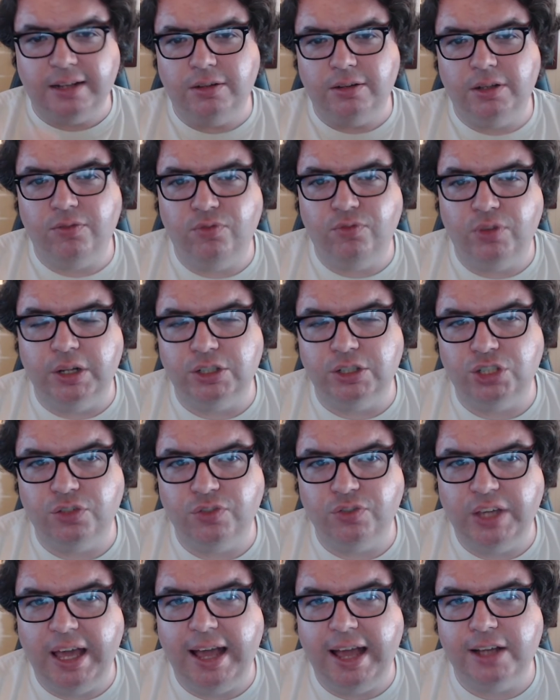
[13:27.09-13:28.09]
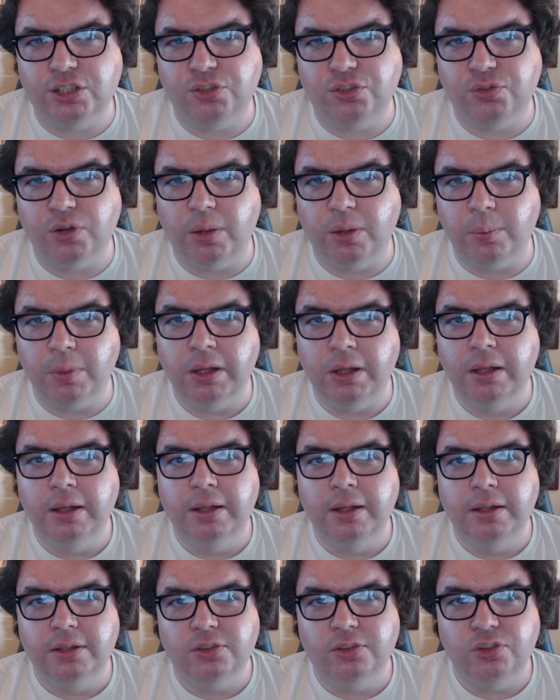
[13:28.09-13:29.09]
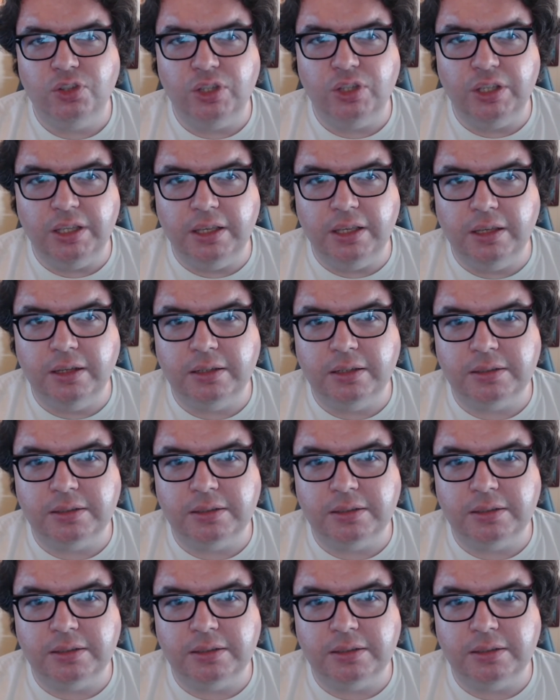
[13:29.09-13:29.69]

inflush of cash from the